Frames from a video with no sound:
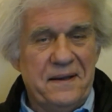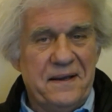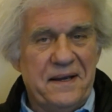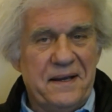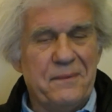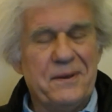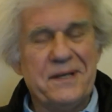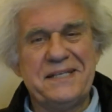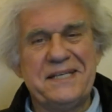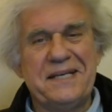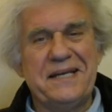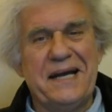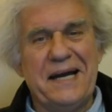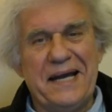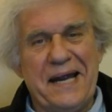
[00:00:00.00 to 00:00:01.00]
And what did
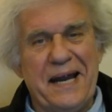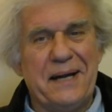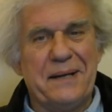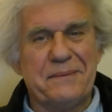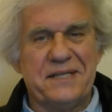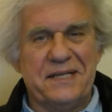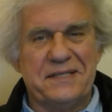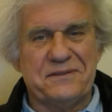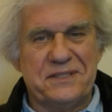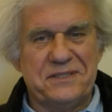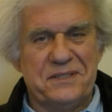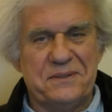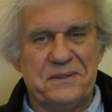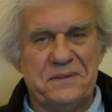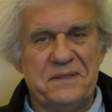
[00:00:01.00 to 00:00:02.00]
the uh, Arab countries
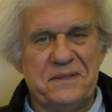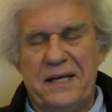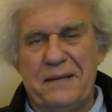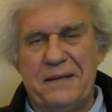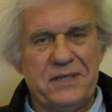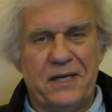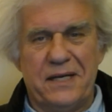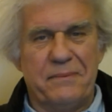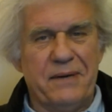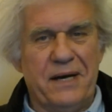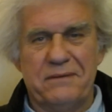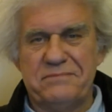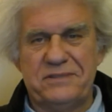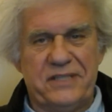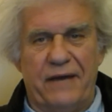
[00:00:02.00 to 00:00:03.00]
do? And I'm talking
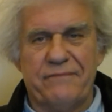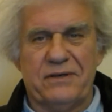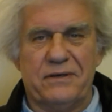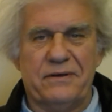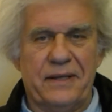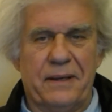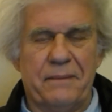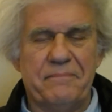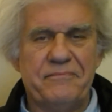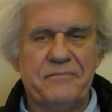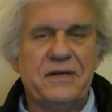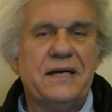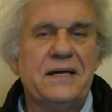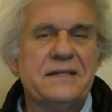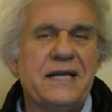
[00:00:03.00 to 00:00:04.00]
about several of them.
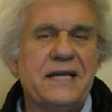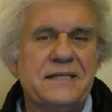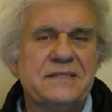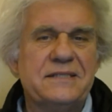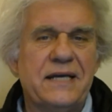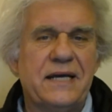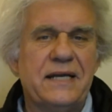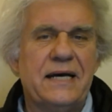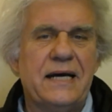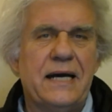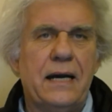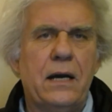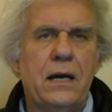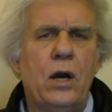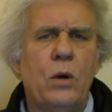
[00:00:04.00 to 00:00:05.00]
Well, they said,
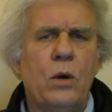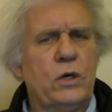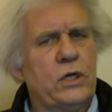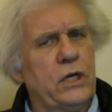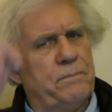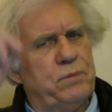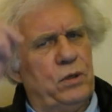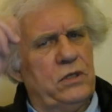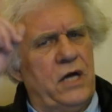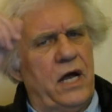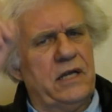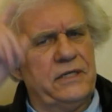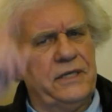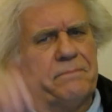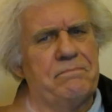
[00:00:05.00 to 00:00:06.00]
uh, we're going to pull
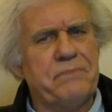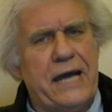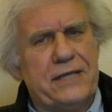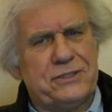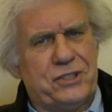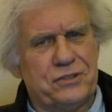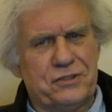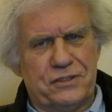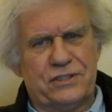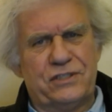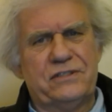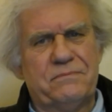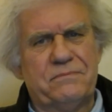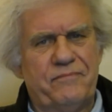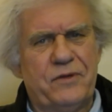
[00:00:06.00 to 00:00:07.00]
our
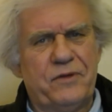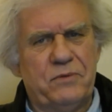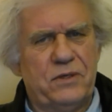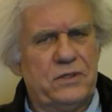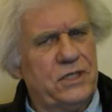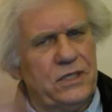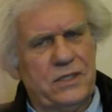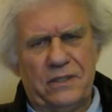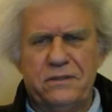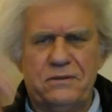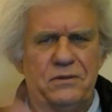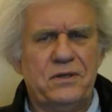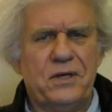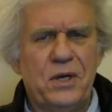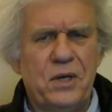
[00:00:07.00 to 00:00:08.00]
ambassadors. We're going
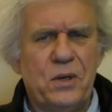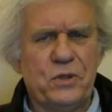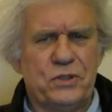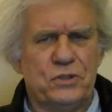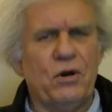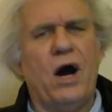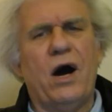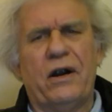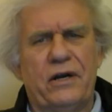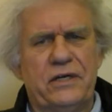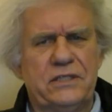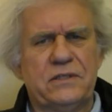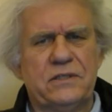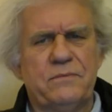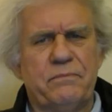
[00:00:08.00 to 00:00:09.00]
to withdraw
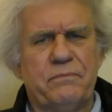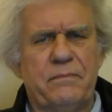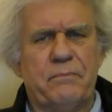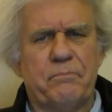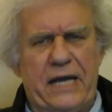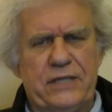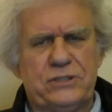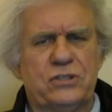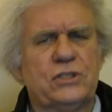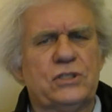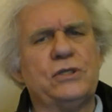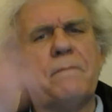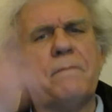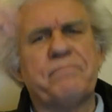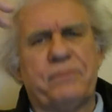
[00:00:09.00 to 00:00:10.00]
and
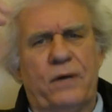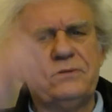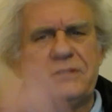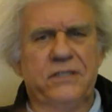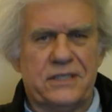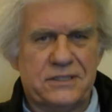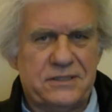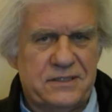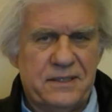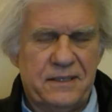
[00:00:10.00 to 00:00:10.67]
ambassadors in protest.